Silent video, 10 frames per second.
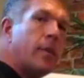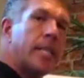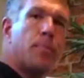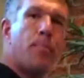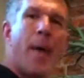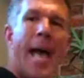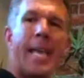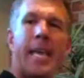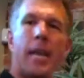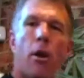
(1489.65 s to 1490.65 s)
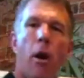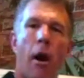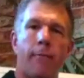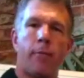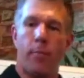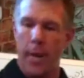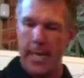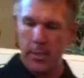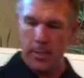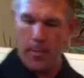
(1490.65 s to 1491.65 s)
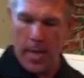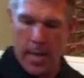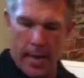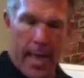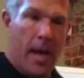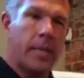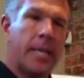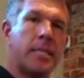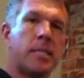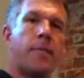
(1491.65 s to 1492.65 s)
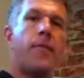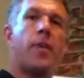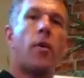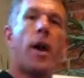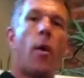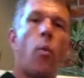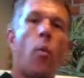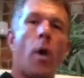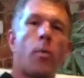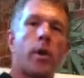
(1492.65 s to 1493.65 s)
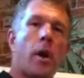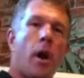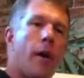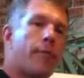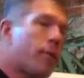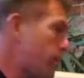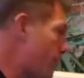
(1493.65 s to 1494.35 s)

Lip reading: let's back in our offer price. Now let's figure out what we're going to offer on the